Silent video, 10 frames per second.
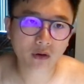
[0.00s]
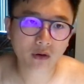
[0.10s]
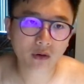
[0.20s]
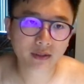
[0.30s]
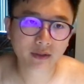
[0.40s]

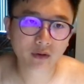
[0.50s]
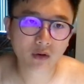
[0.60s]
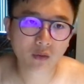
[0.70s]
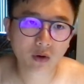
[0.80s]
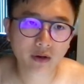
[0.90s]
0,
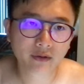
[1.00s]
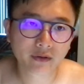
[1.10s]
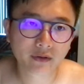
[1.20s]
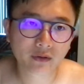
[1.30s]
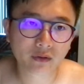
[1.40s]
1,
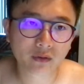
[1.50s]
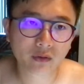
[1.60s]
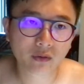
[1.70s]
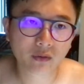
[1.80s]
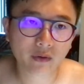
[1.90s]
2,
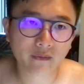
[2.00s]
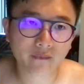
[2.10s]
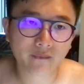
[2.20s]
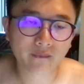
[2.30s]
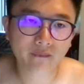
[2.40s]
3,
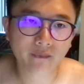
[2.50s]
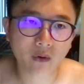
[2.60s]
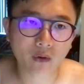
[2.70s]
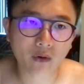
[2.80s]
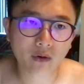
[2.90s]

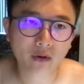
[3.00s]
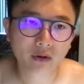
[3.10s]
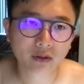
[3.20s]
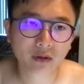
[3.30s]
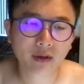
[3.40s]
4.
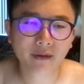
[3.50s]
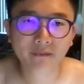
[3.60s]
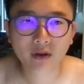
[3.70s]
So if